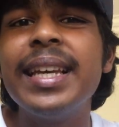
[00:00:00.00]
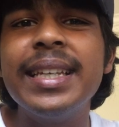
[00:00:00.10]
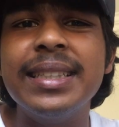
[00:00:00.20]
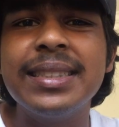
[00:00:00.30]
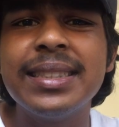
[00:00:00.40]

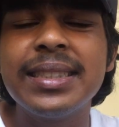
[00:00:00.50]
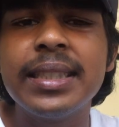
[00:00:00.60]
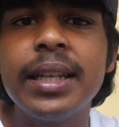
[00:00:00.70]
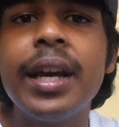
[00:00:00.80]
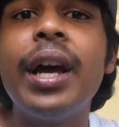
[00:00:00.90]
is
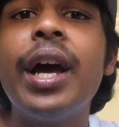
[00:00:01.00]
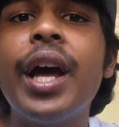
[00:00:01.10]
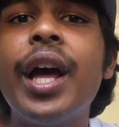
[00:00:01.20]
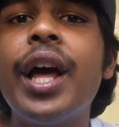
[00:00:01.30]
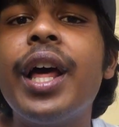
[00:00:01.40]

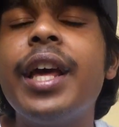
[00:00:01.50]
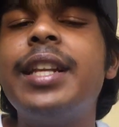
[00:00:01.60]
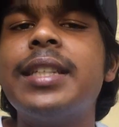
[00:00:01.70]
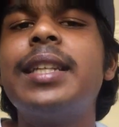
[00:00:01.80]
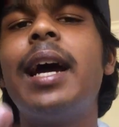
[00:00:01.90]

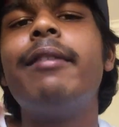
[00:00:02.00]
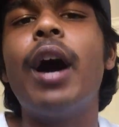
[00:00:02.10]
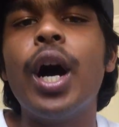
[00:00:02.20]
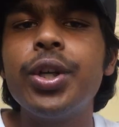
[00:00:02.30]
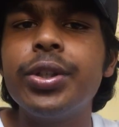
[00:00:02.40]
it doesn't have a
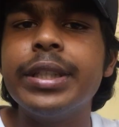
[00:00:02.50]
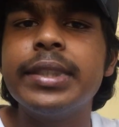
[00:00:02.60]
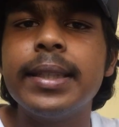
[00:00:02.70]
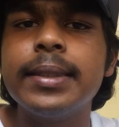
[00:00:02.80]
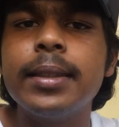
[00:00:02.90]
heart
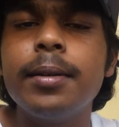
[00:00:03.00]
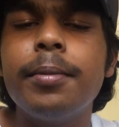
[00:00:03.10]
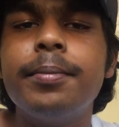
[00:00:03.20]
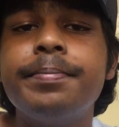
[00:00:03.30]
rate sensor.